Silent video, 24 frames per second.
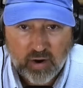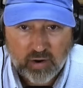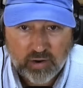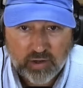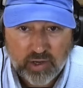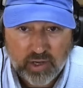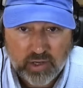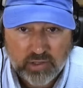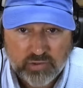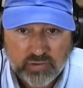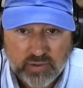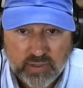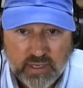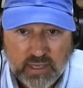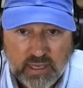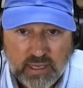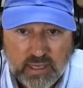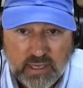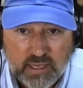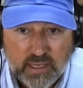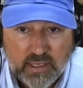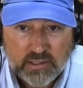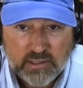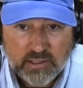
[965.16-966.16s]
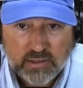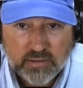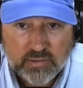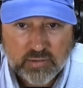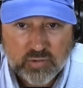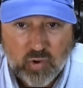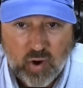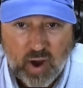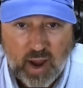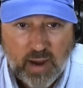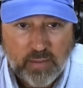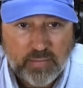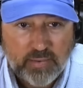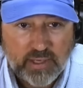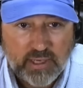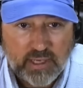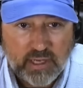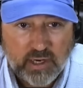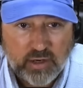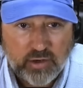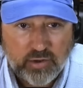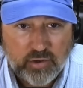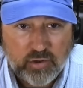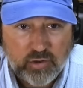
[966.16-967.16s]
our country. Subscribe to
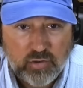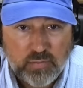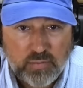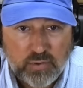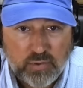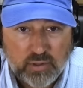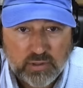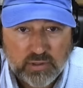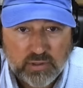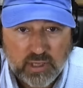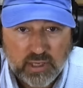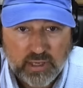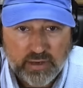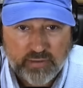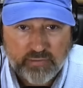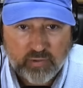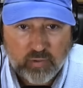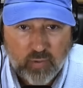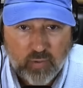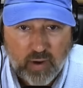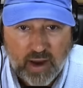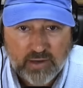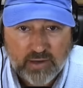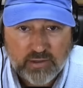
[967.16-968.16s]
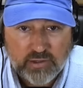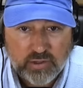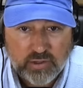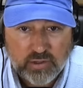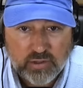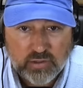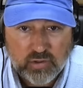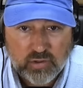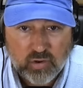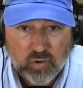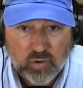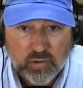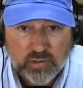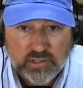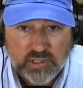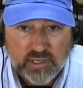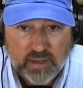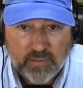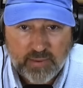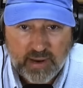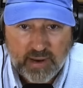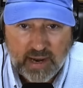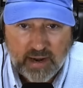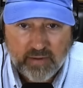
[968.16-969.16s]
get a new book delivered right to your
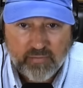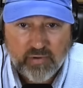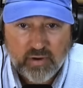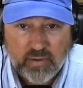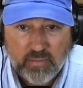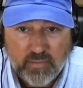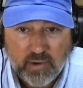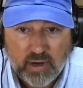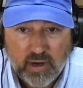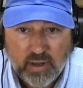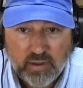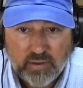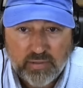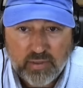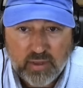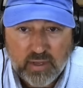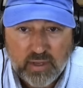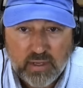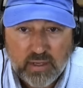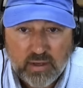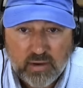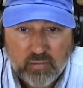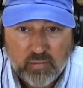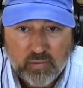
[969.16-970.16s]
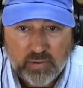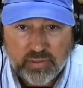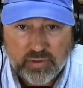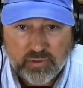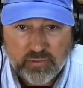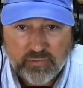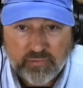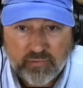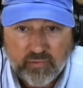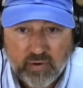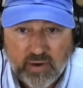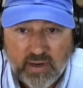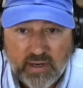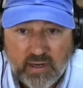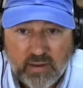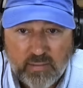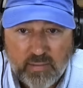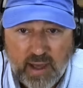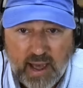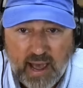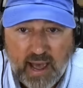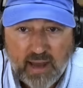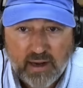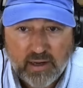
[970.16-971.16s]
doorstep every month with the Freedom
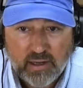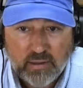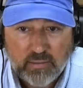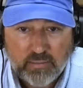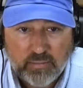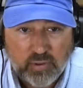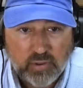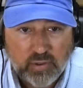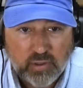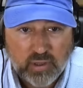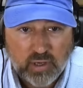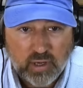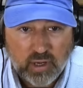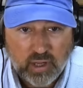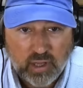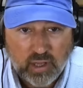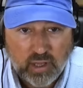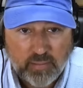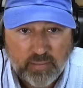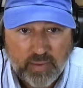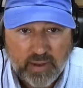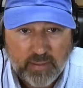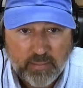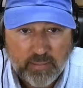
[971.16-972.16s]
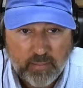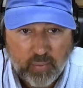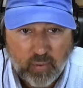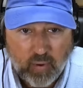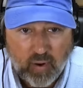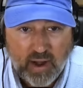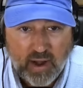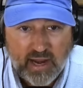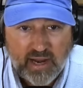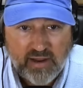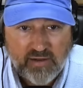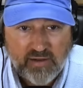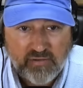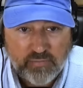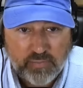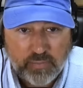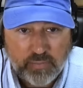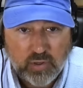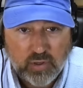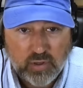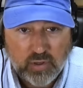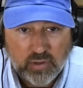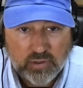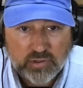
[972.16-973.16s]
Island Book Club at
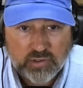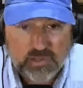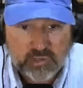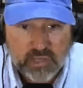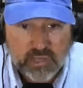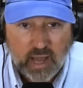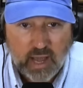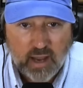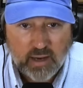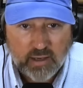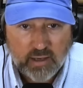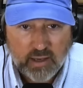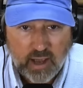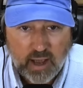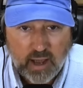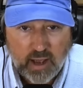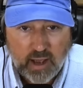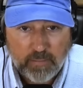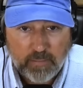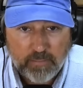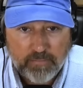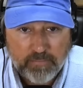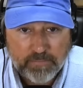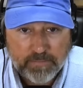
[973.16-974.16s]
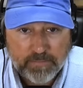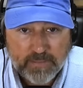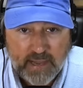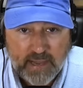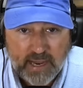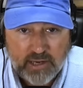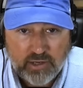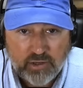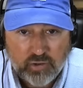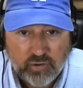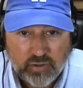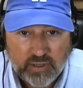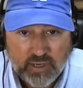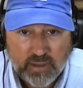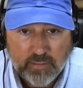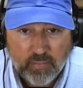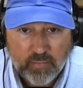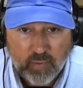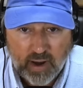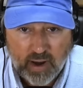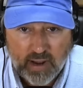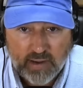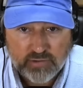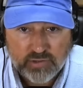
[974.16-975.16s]
bravebooks.com and you'll get
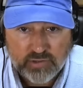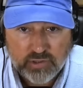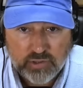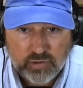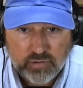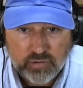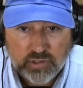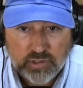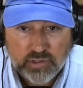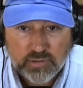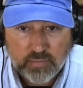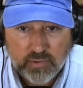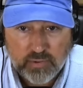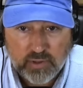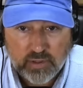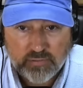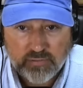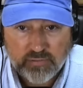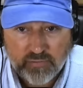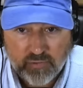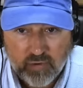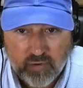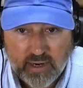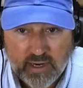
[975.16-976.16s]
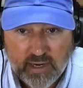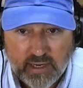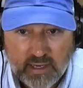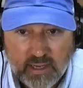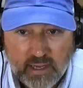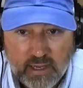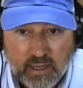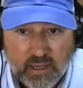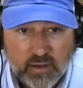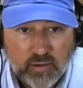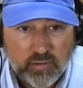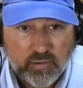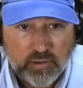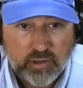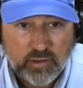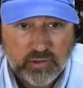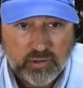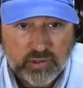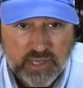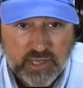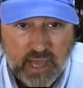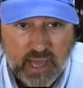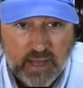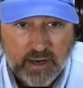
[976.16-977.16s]
Brave's newest book free when you
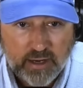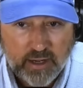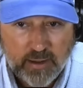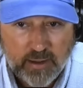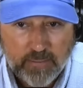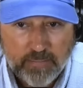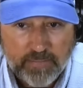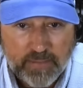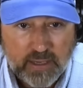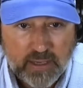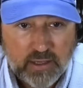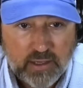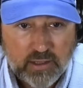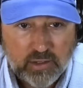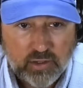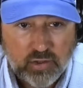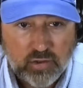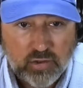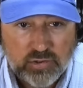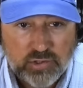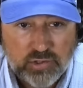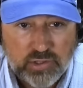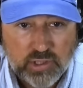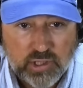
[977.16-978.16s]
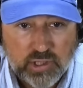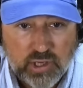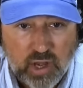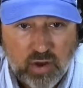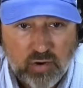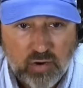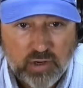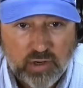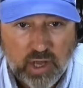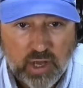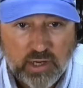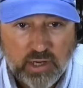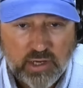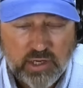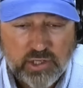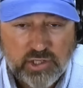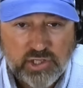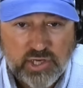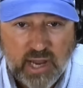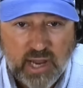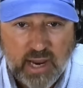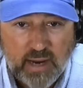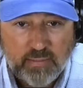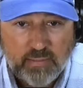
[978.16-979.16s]
sign up. Use the code
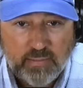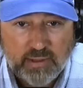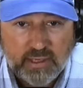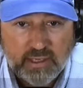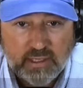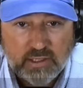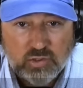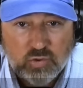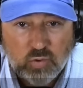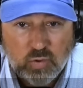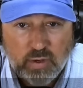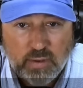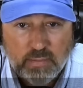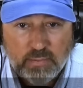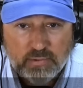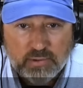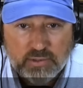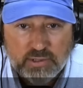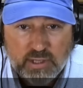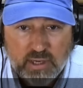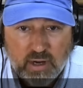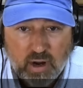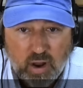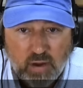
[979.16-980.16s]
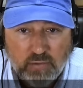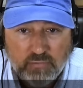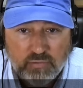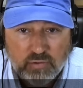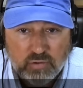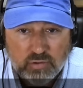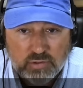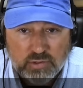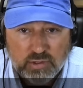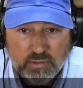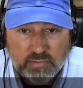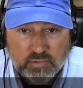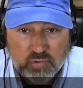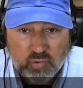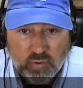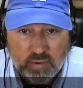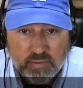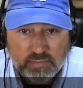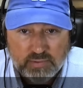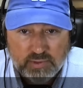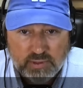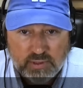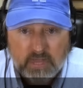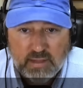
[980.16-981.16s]
unashamed to get 20% off your
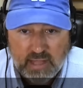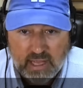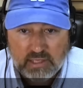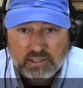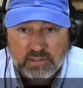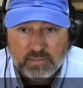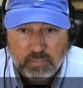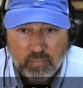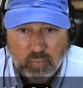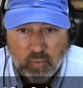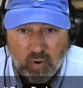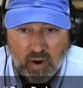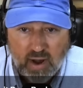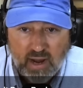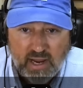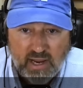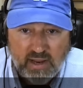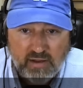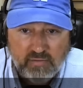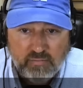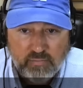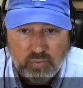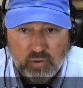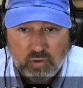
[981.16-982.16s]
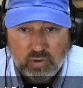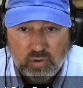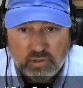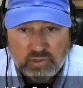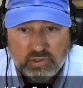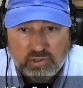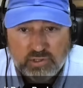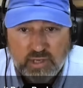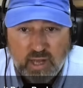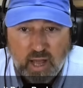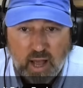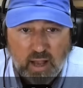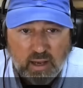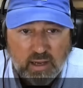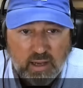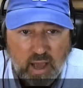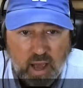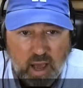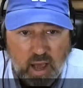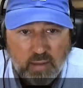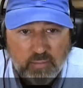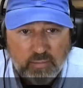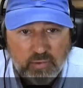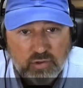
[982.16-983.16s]
subscription. That's
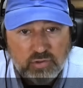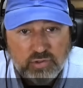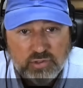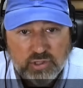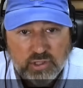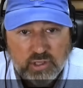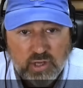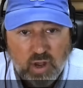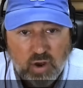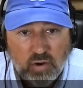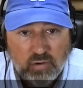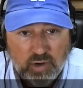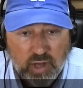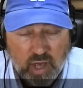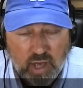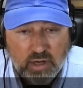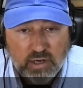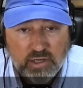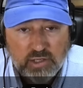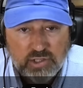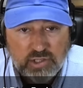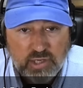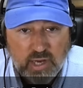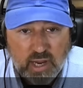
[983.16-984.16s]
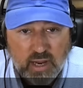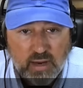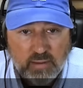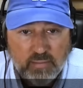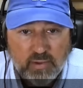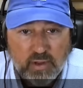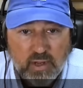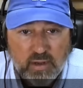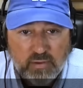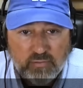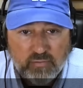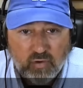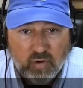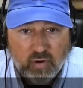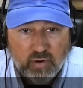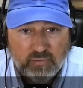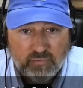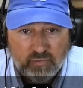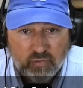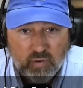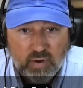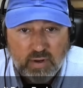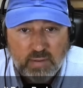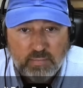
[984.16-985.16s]
bravebooks.com. Use the code unashamed for a
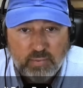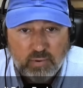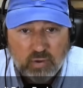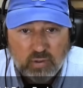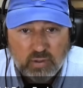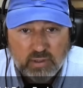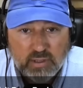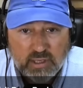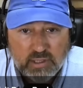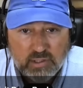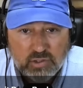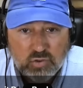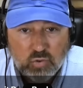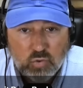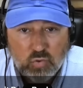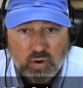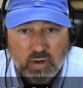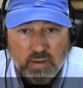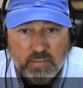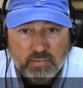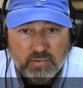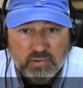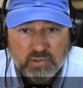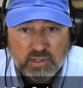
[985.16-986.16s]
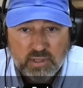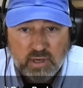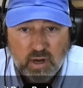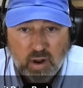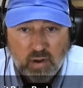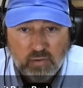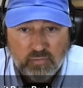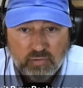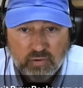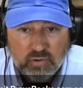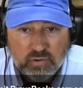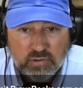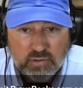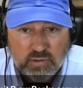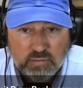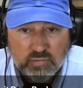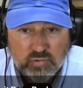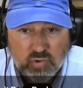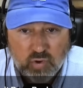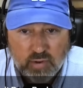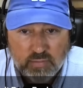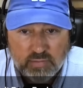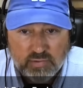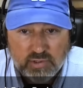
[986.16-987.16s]
free book and 20% off your
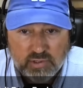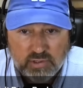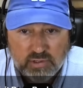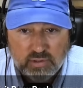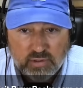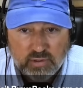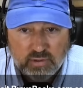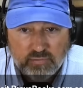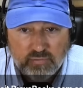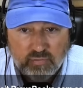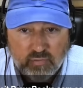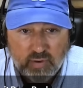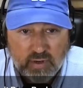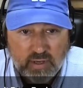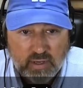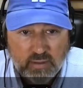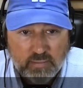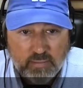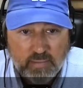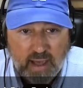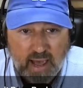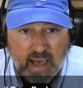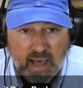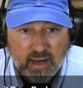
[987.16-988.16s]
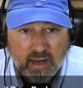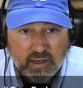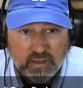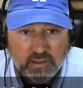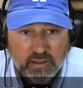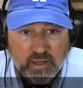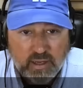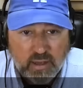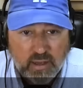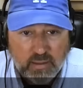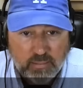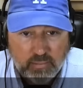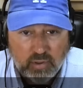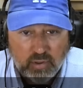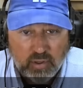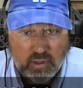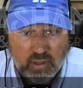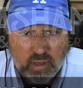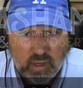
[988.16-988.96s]
subscription to the Freedom Island Book